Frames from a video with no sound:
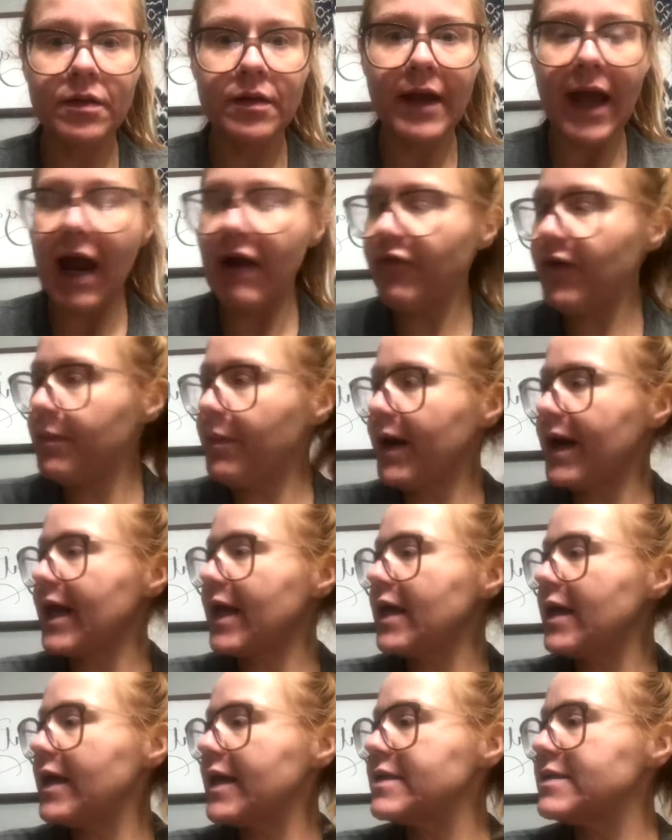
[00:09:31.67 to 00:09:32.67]

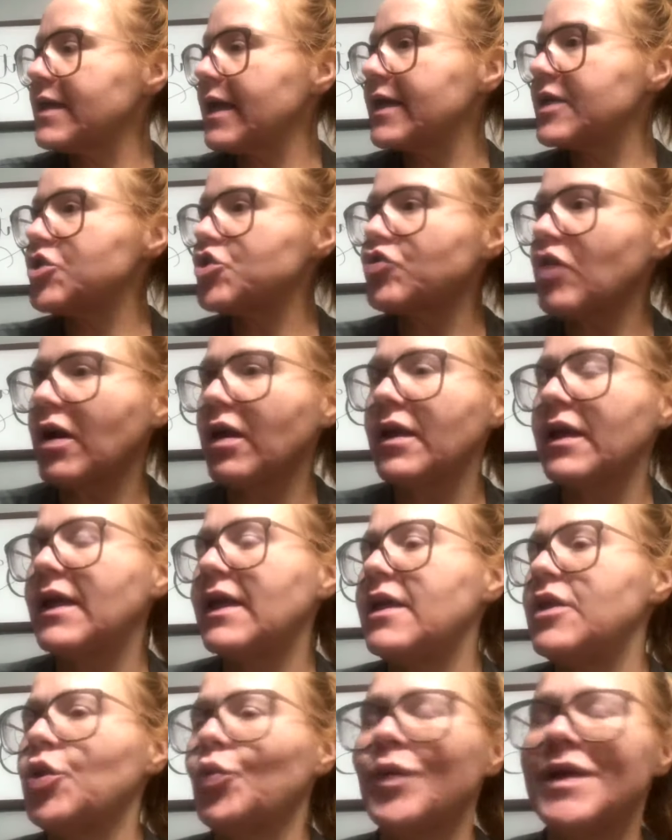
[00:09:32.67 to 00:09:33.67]
Everybody is like struggling
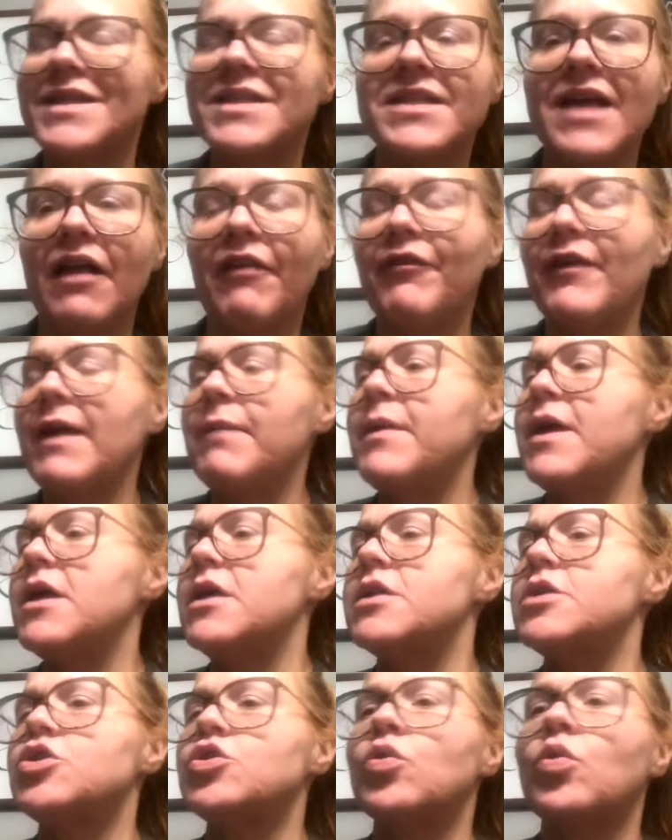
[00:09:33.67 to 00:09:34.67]
either with self
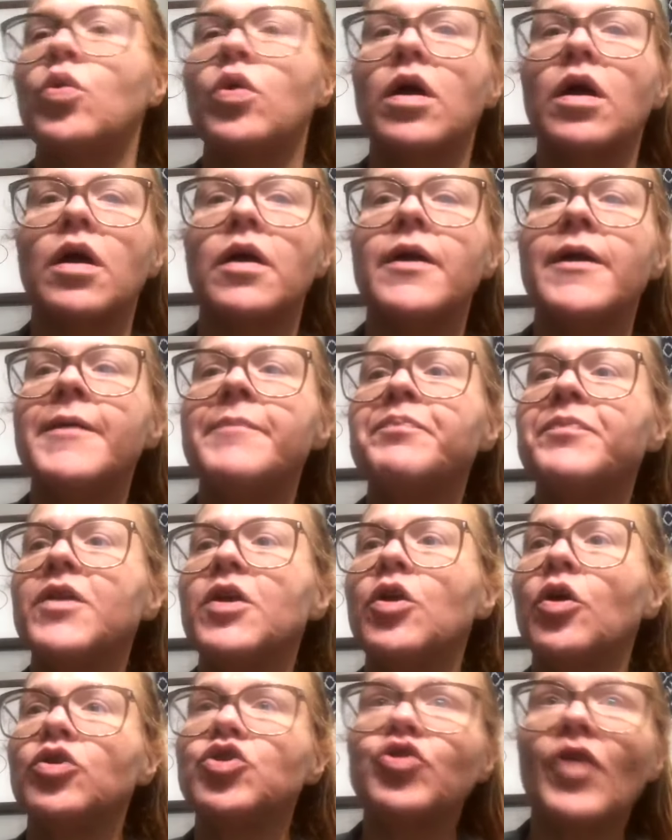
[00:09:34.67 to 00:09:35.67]
image or, you
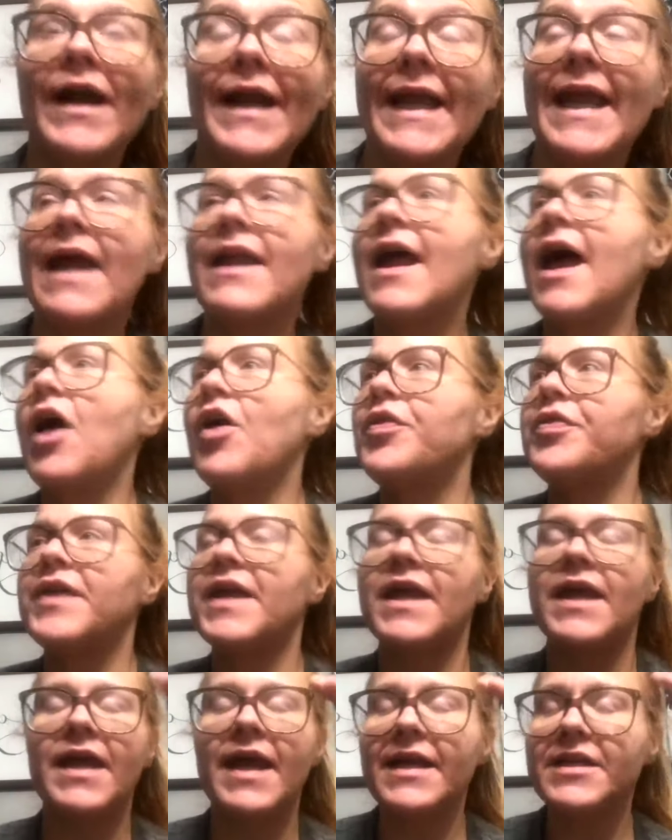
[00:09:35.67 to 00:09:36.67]
know, trying to get
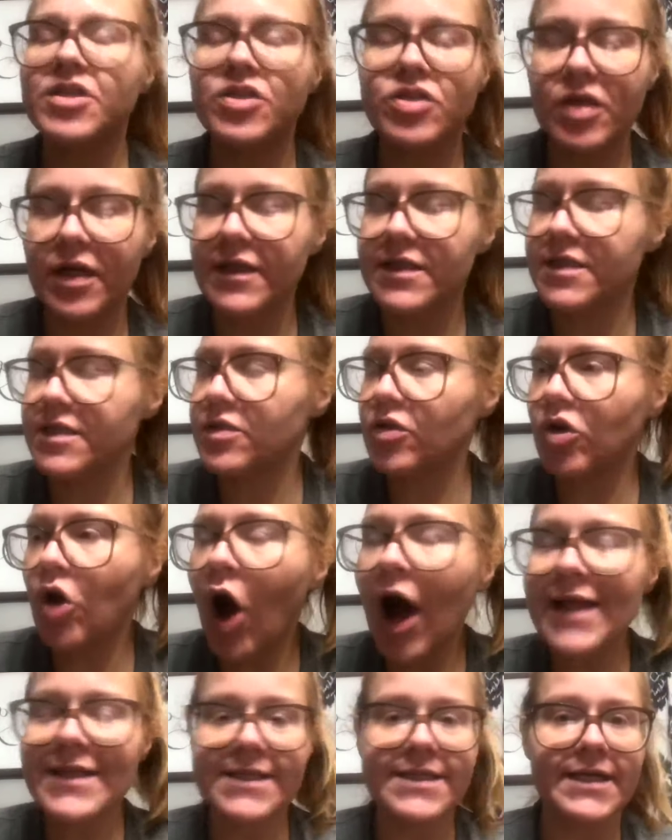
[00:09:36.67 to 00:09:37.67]
healthy. It's, it's
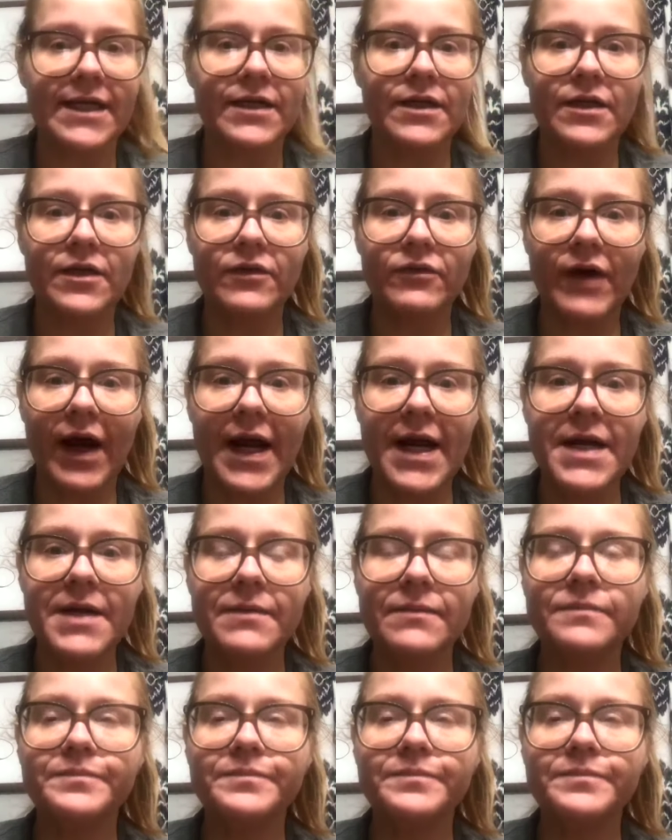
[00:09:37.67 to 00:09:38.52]
constant, right?